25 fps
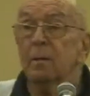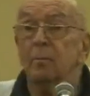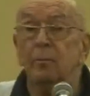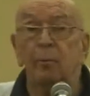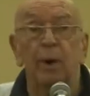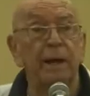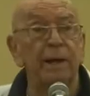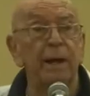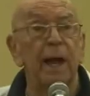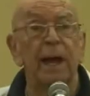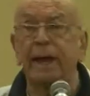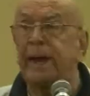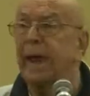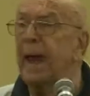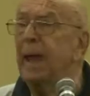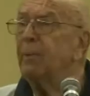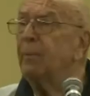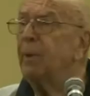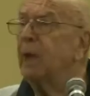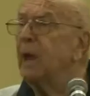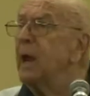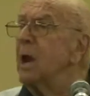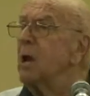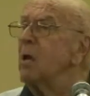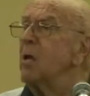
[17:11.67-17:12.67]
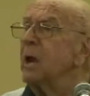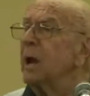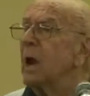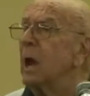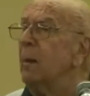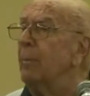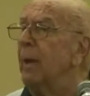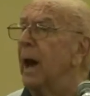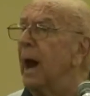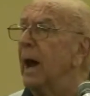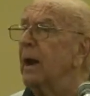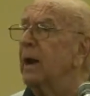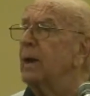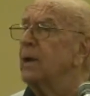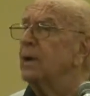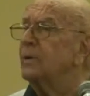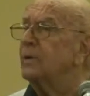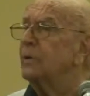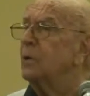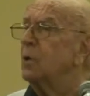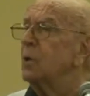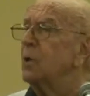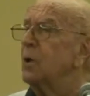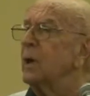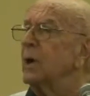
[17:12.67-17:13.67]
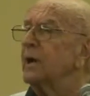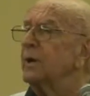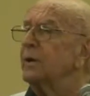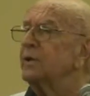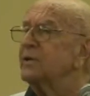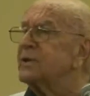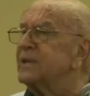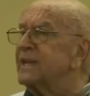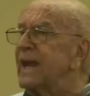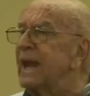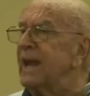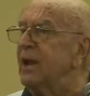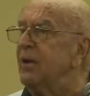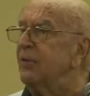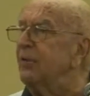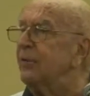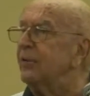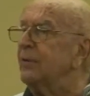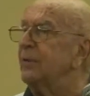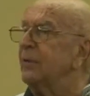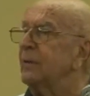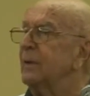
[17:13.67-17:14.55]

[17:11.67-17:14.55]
But I kept hearing about it during SAFE,